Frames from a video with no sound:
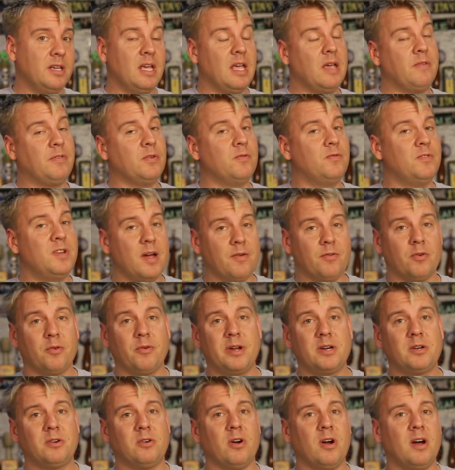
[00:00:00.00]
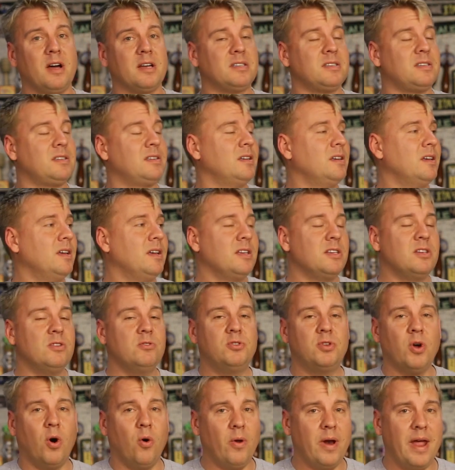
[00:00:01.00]
If you've never read Crossed, you
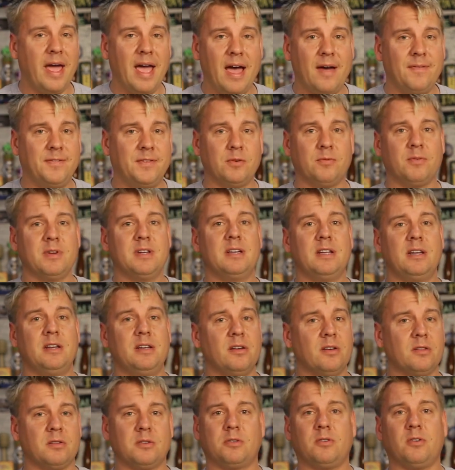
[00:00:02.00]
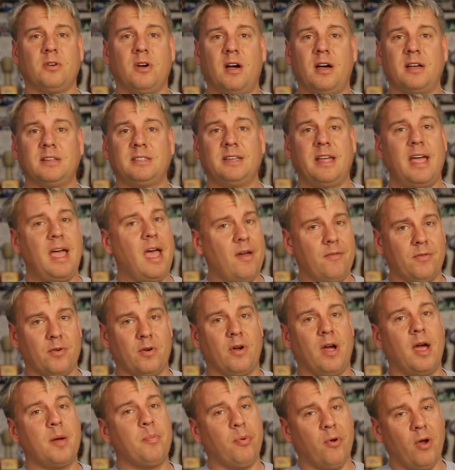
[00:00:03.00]
don't have to read any other Cross
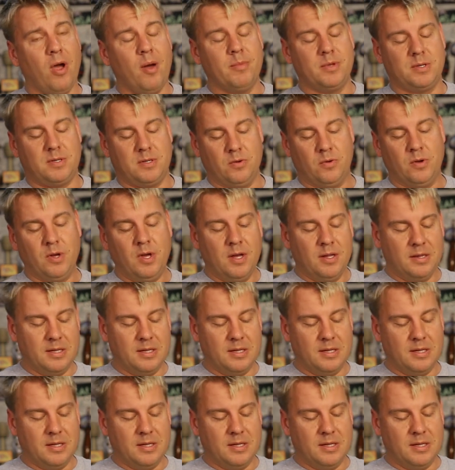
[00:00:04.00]
ever. I promise you.